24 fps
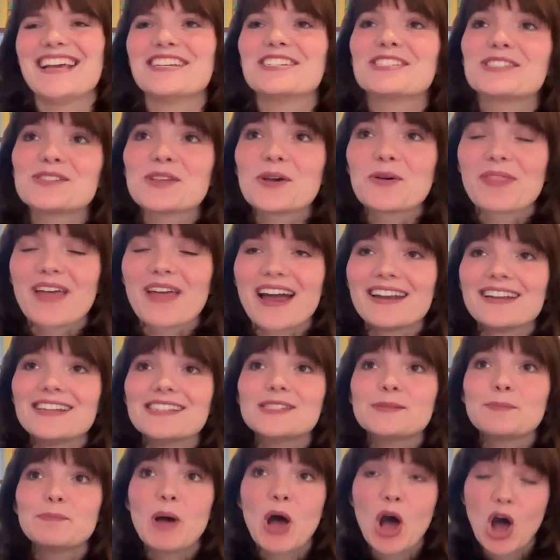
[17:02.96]
So that
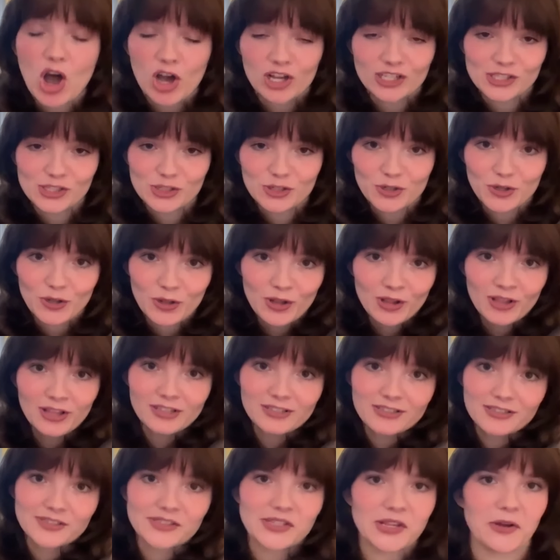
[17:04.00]
is postural.
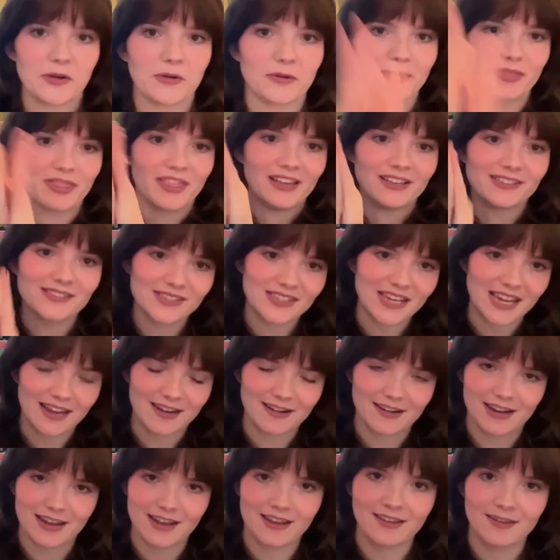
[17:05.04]
So think
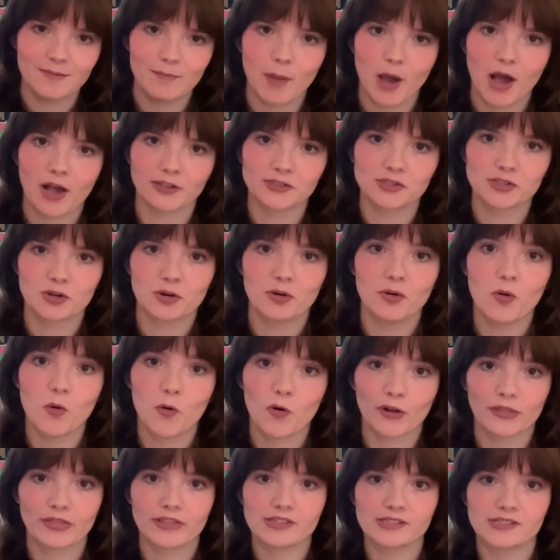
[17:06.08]
standing, postural,
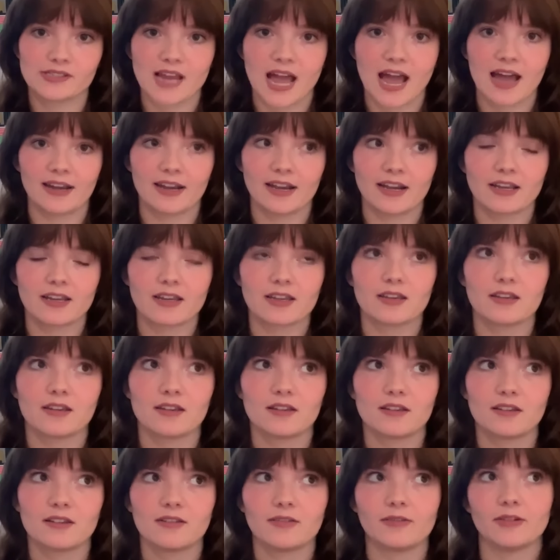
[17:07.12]
orthostatic,
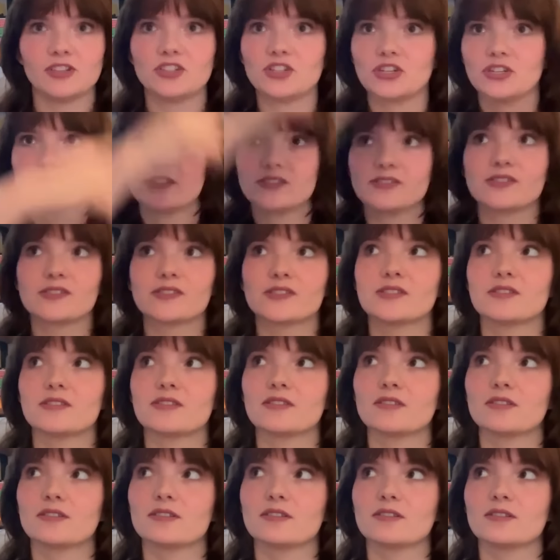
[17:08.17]
which is
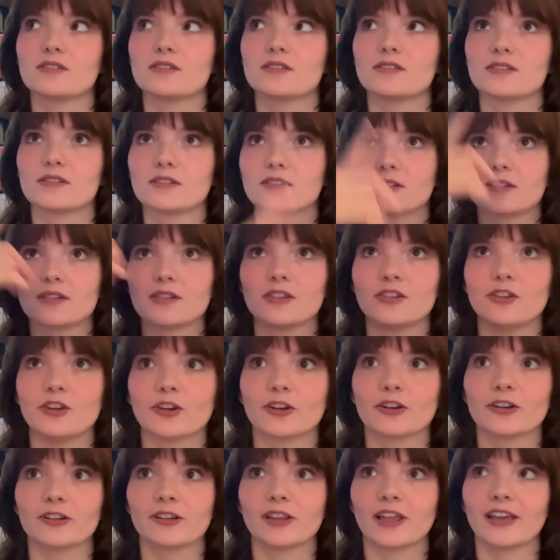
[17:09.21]

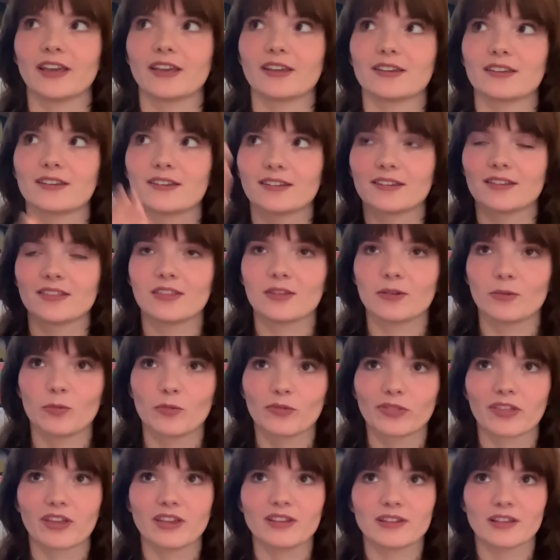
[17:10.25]
your like the
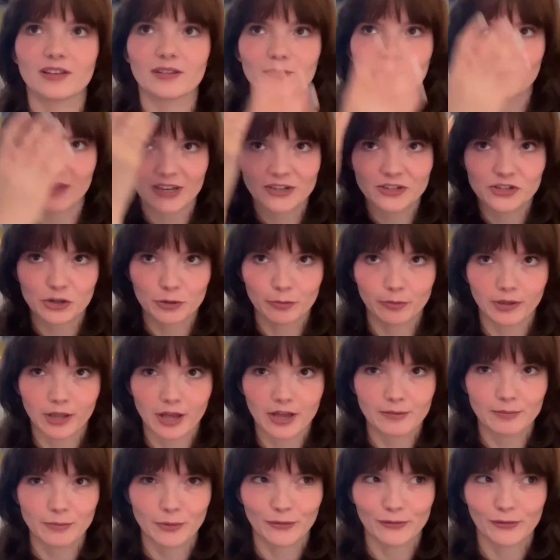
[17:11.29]
thing that makes your
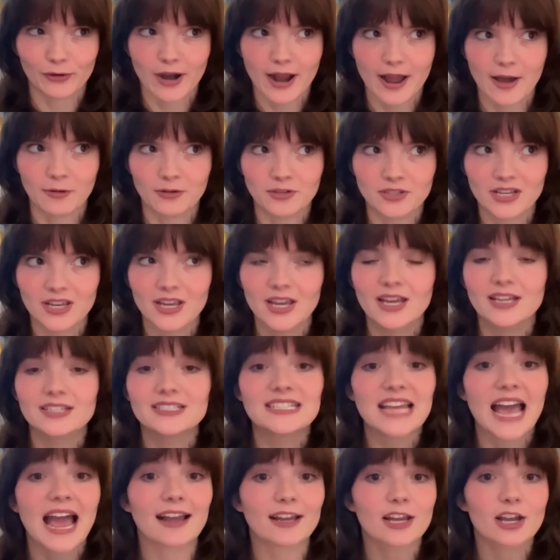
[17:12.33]
blood move around,
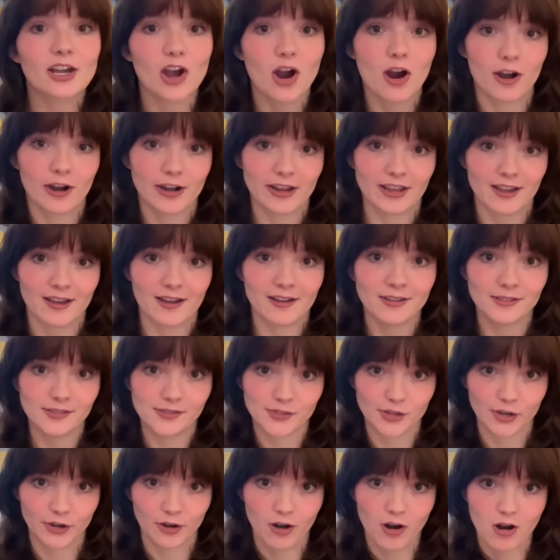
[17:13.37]
tachycardia, so
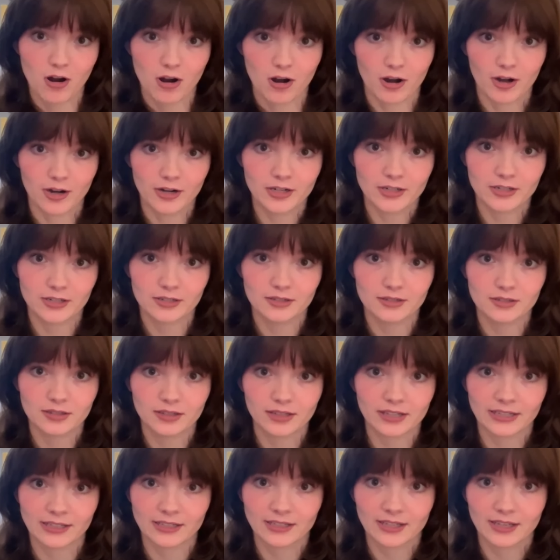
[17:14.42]
your heart
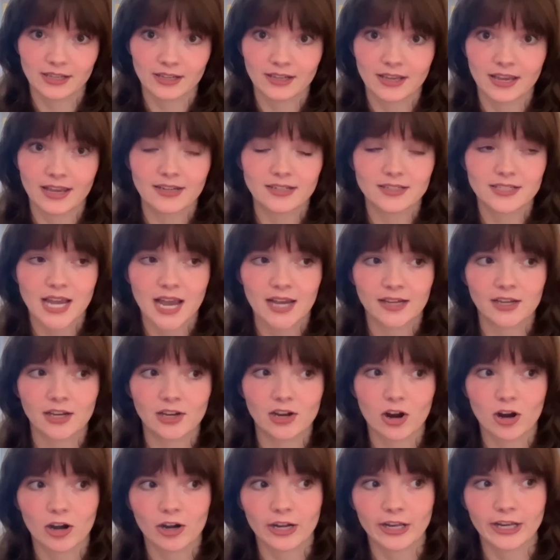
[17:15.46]
get, can get
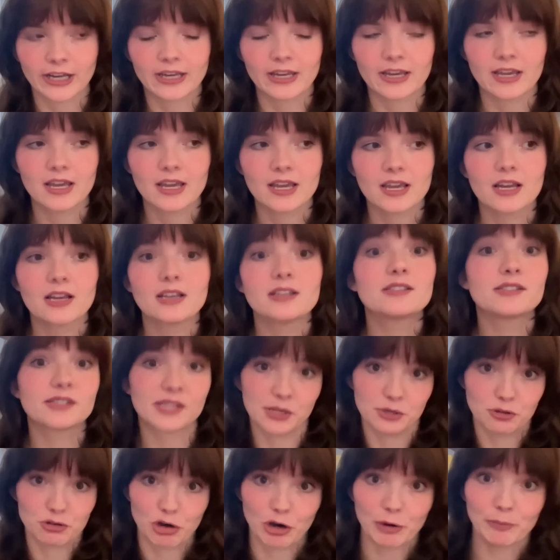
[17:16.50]
tachycardic,
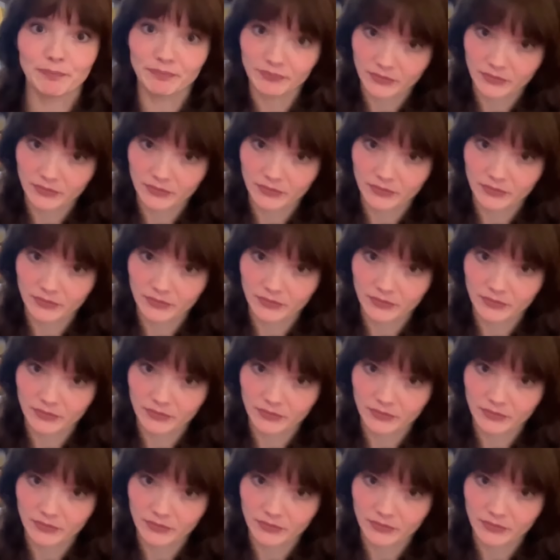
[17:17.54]
syndrome,